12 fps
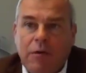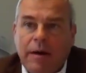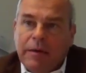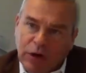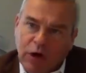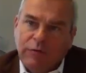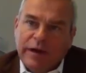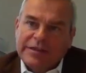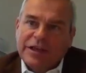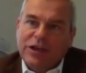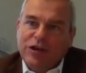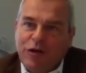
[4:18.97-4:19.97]
I mean, obviously
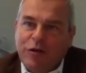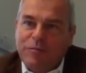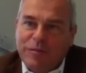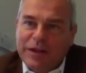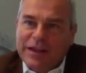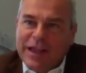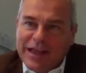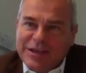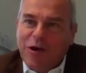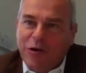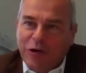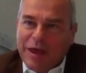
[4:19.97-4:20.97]
in Europe, there's a
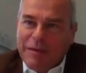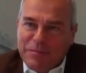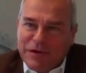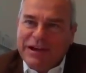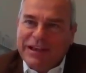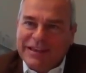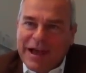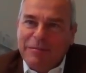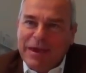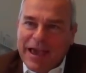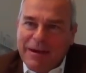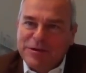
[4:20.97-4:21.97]
holiday period coming up,